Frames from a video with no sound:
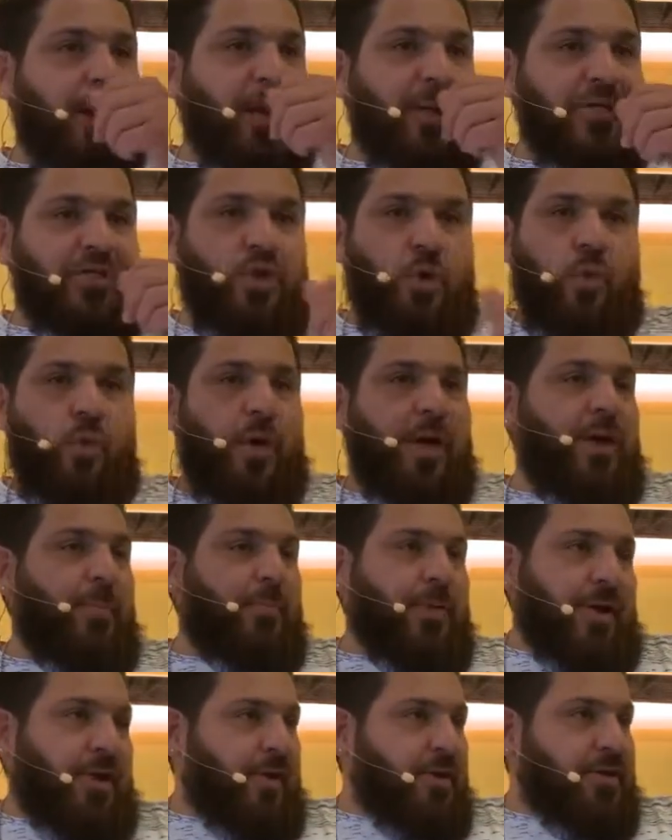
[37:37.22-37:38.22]
So it
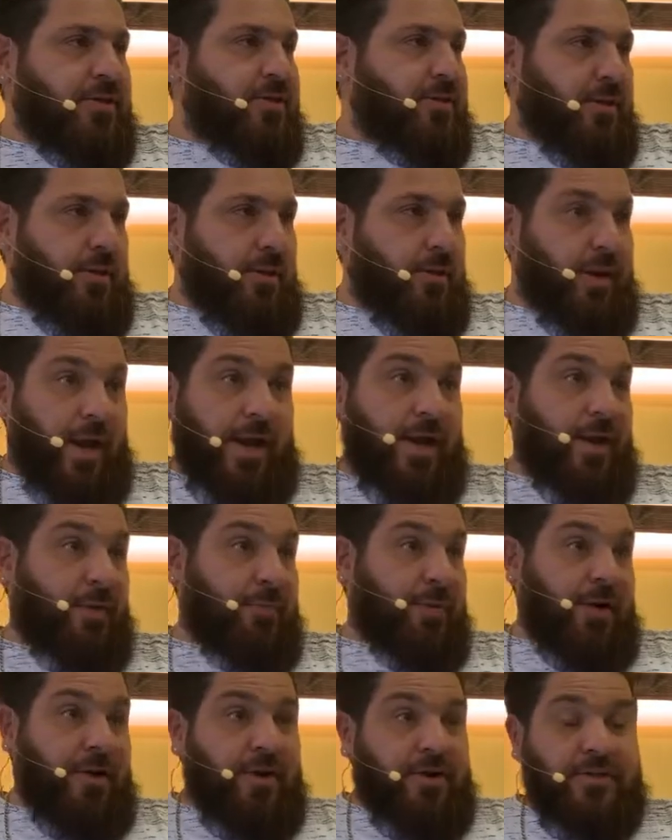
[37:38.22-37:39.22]
appears, not it
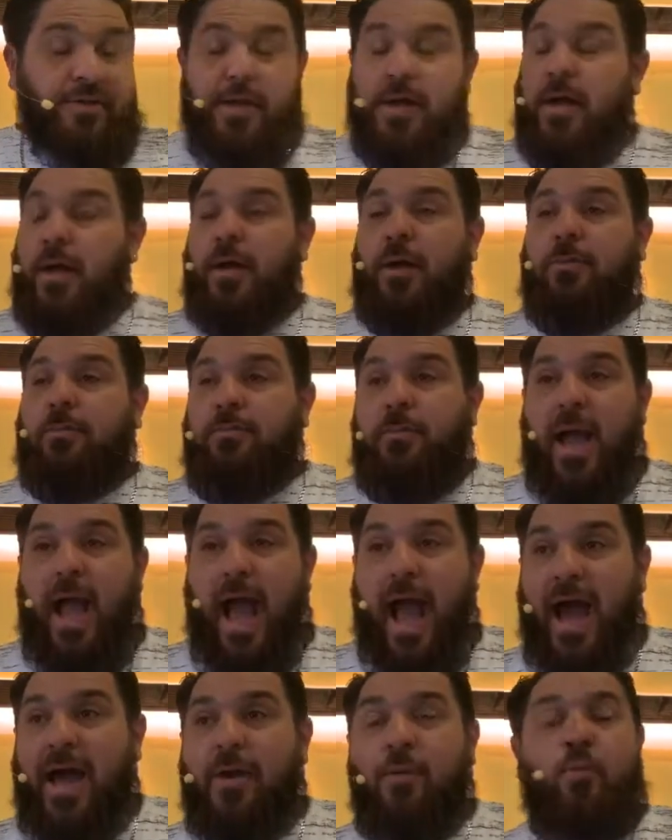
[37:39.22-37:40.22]
appears,
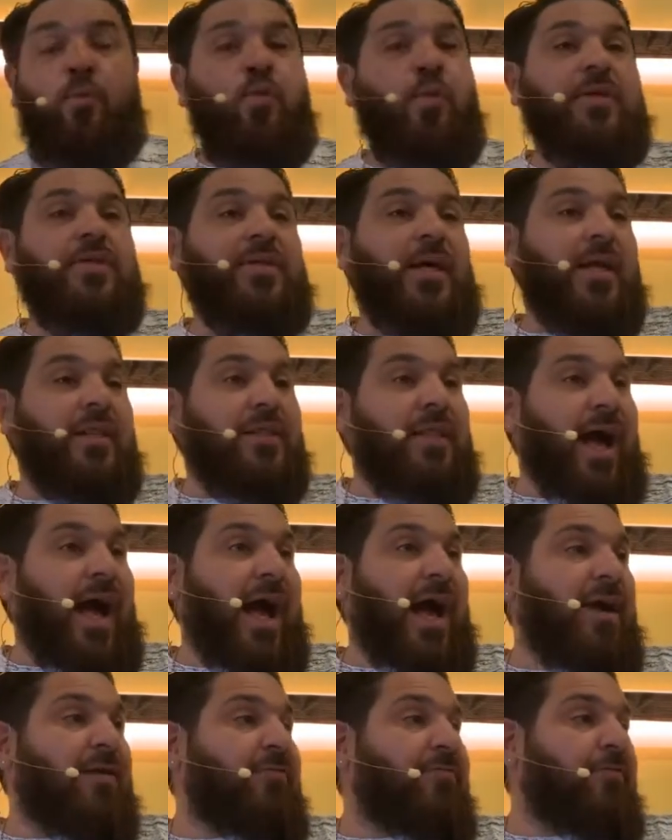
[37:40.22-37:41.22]
Adam was
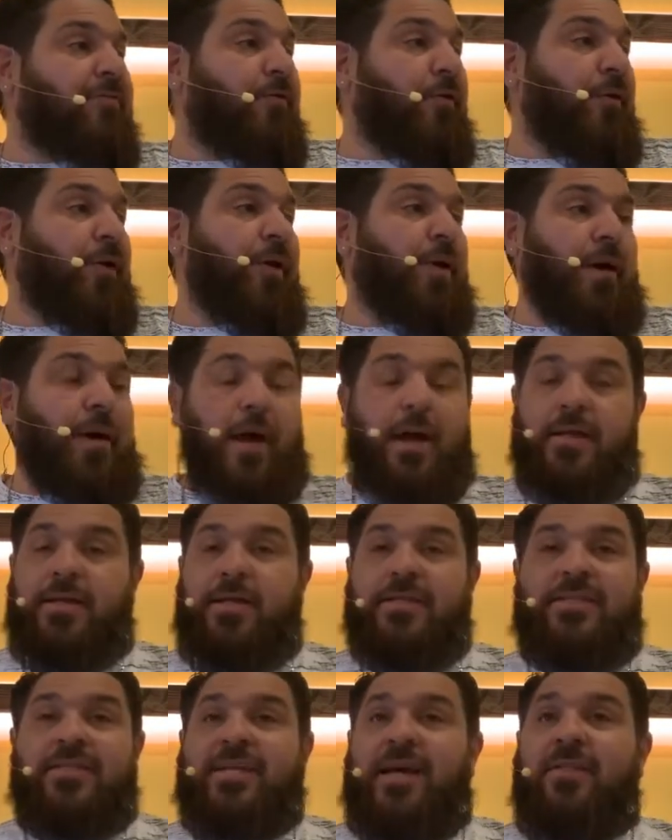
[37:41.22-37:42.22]
alive for, it
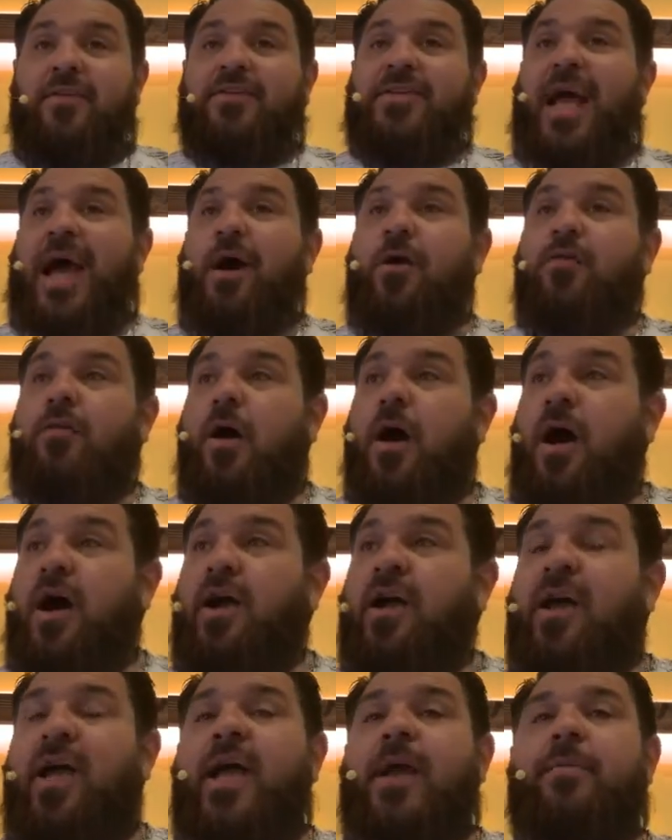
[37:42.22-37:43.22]
doesn't tell us how
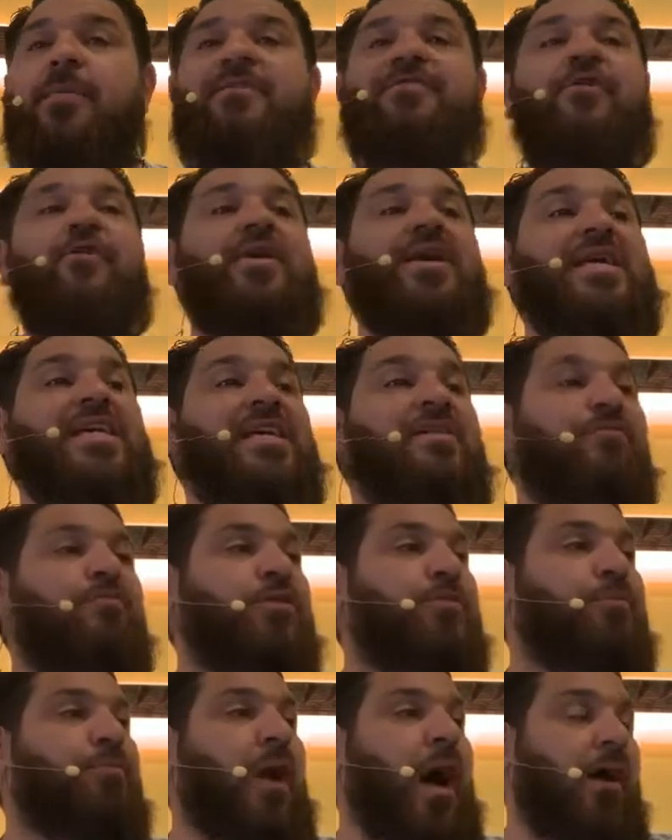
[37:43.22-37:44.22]
long before Eve was
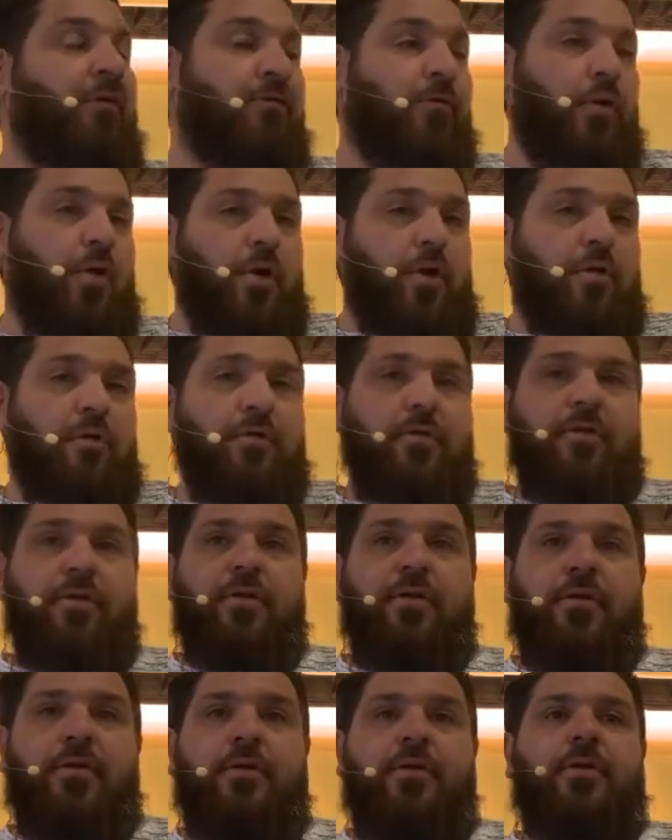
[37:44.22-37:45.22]
brought forth.
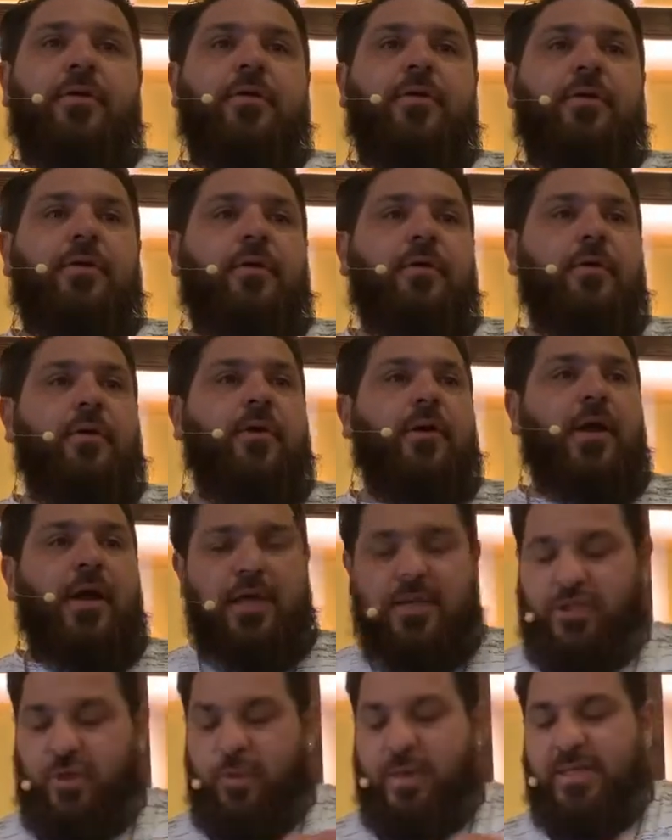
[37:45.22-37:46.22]

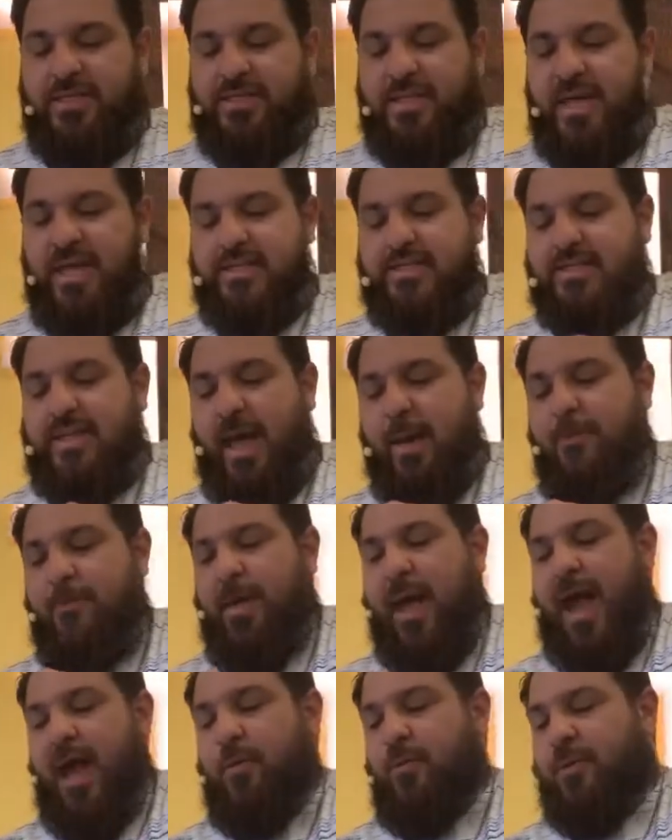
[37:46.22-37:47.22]
And so when he says that
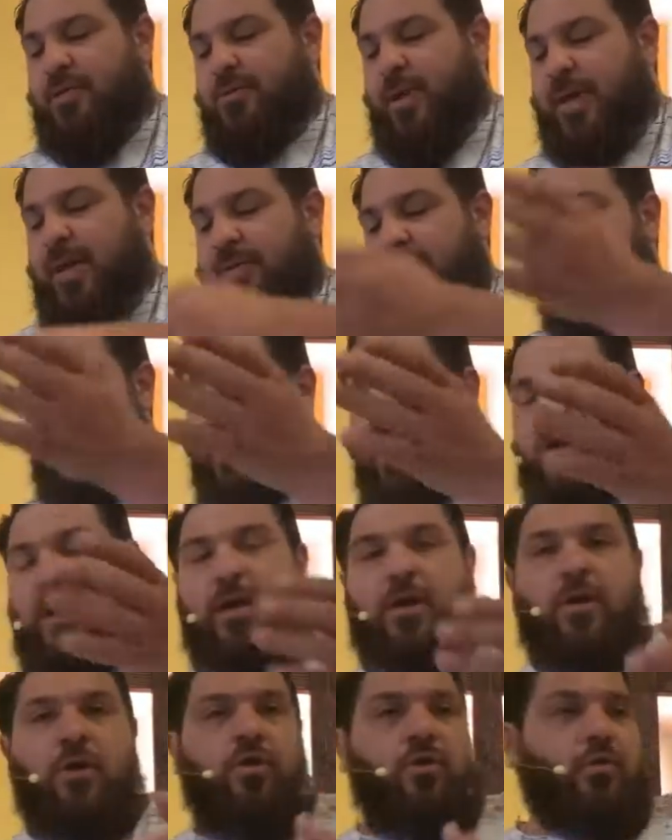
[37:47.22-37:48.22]
man was made in
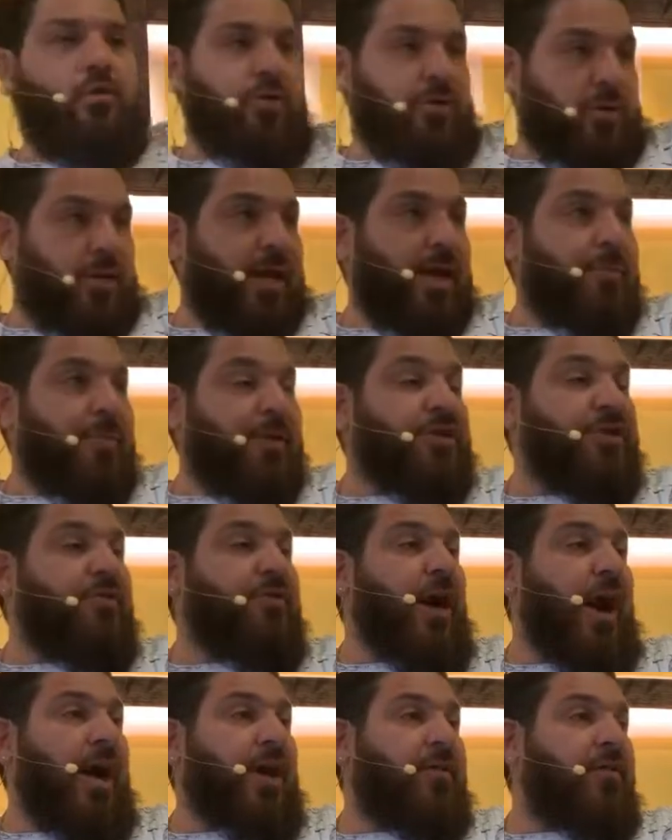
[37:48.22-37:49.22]
the image of
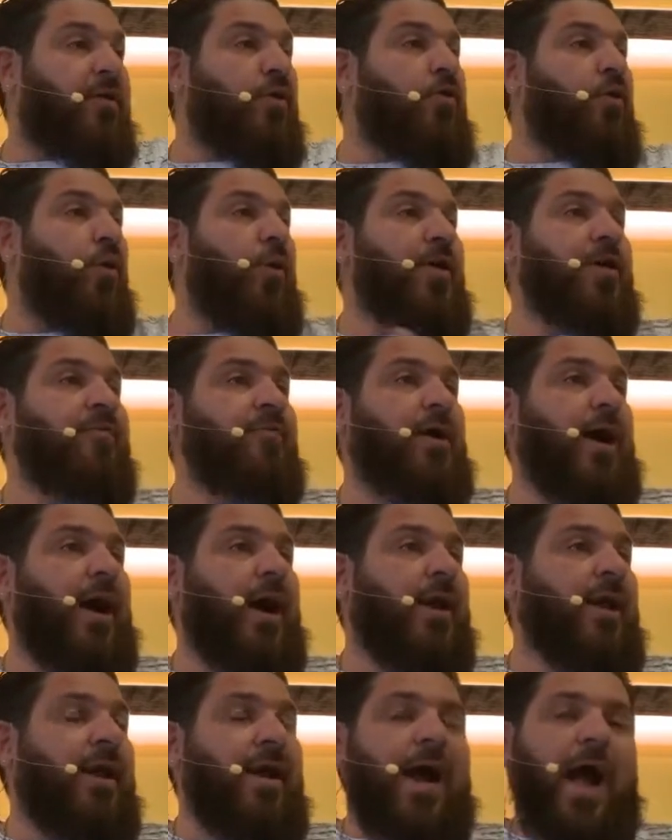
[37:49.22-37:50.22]
God and the glory of
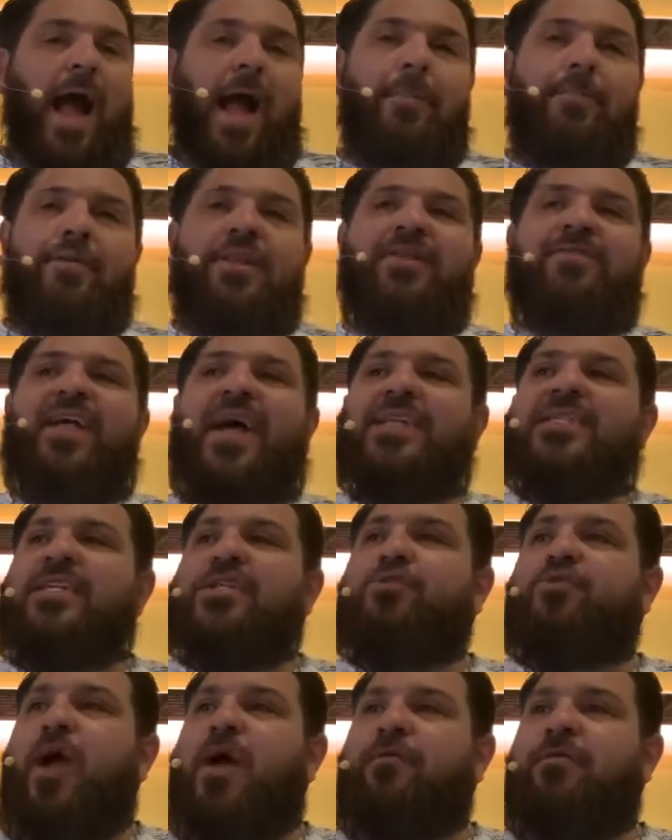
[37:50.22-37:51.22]
God, I believe that's his
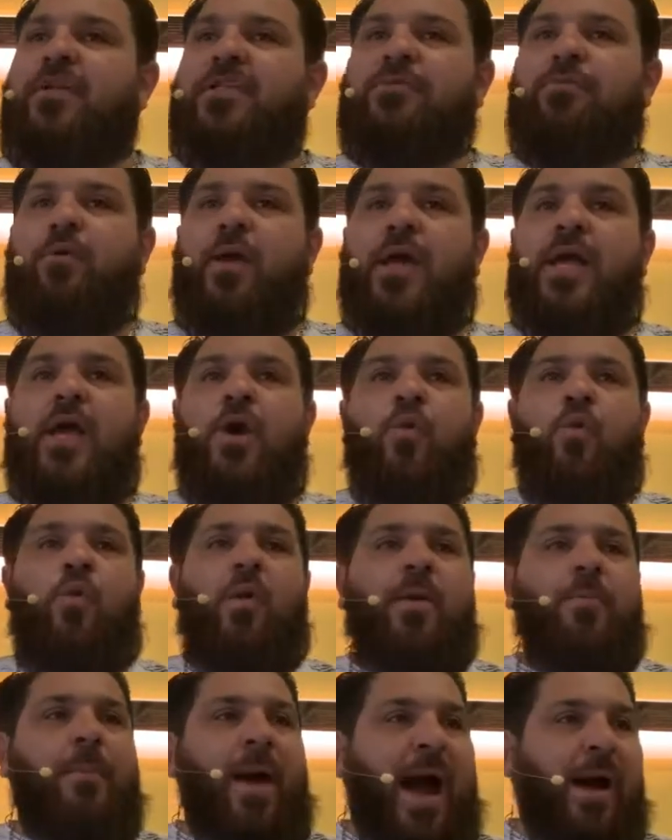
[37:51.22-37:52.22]
reference point.
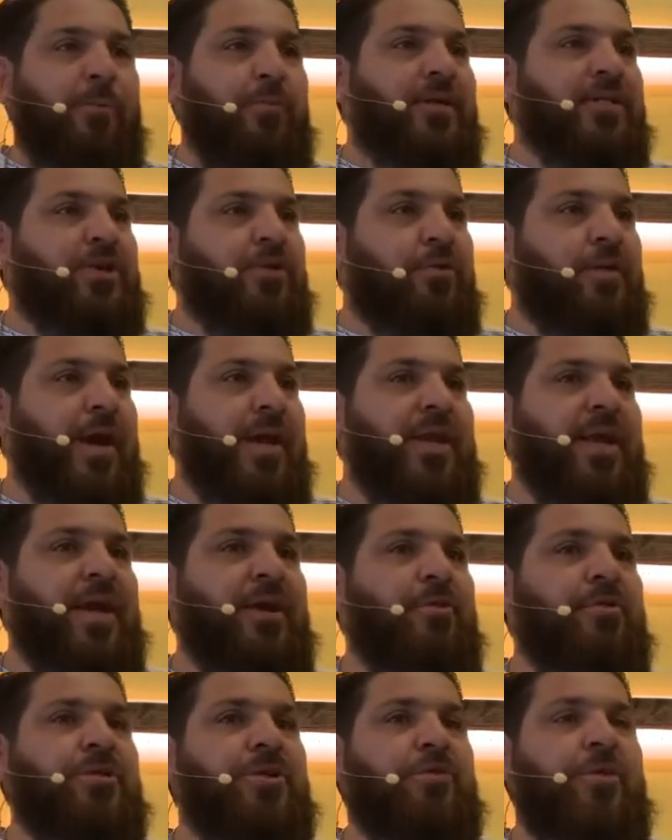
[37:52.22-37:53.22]
When man was created, he
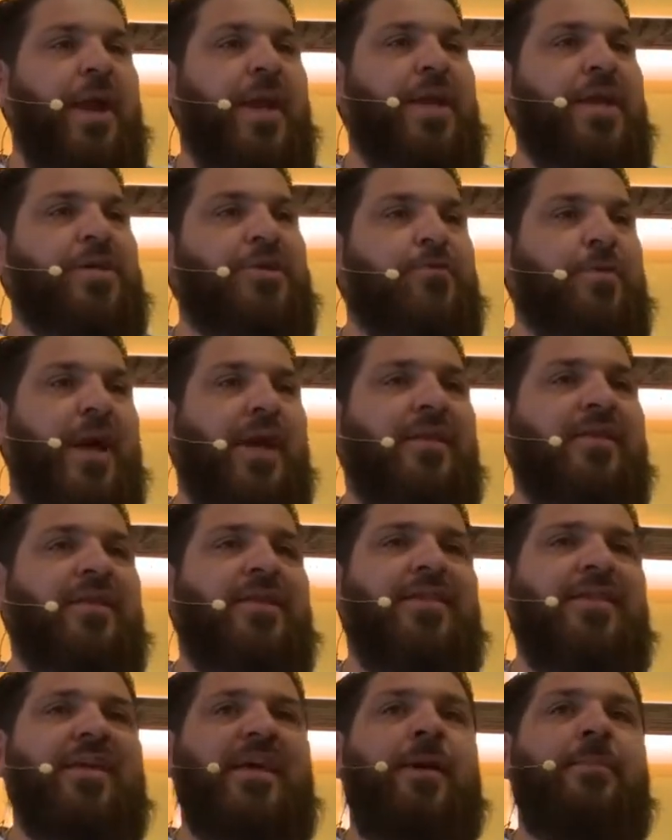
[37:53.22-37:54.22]
was created directly in
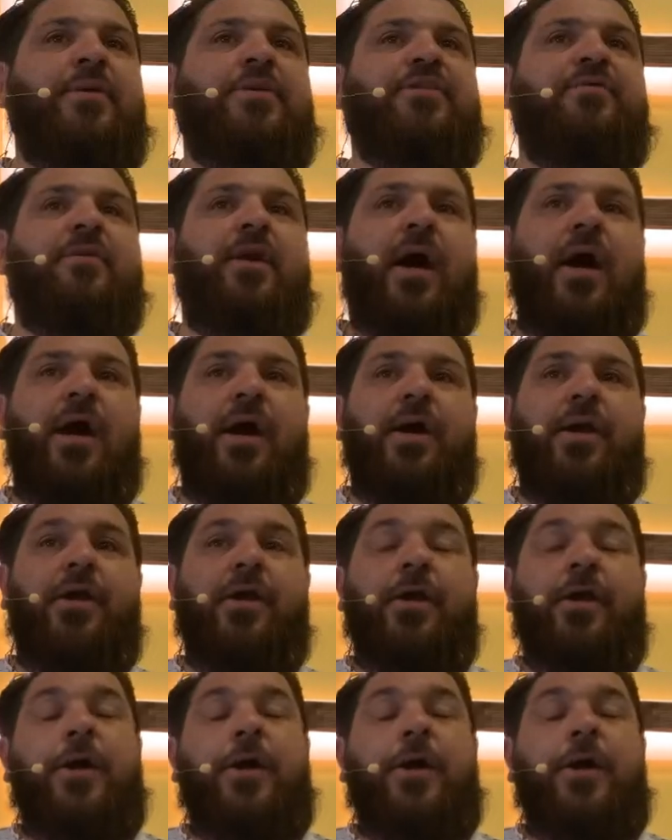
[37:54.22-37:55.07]
the image of God.